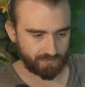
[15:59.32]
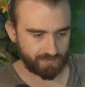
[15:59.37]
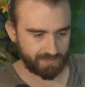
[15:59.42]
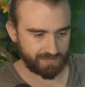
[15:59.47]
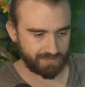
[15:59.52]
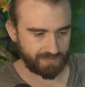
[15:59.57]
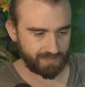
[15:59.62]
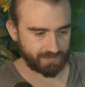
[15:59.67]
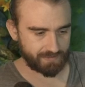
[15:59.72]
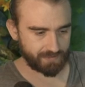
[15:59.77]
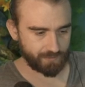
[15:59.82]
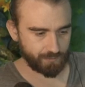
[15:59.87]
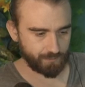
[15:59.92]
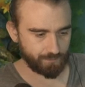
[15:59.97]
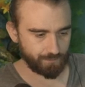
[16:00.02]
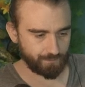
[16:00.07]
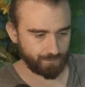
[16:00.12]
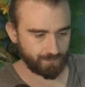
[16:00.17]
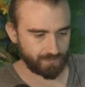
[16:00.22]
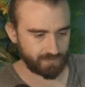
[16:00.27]
Need that, no?
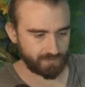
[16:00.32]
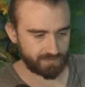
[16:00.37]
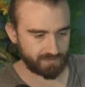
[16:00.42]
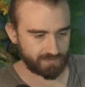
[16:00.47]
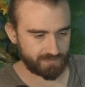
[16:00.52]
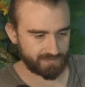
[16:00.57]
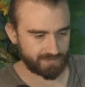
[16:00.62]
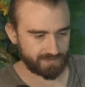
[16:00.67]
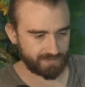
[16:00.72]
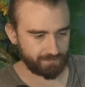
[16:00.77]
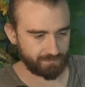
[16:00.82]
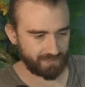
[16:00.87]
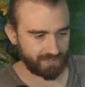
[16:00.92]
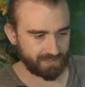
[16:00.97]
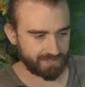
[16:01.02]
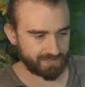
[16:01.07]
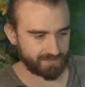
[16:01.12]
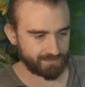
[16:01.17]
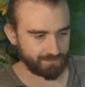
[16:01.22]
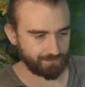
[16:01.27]
Just need the
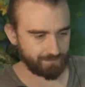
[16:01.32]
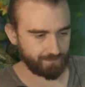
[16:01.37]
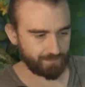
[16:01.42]
mana, sir.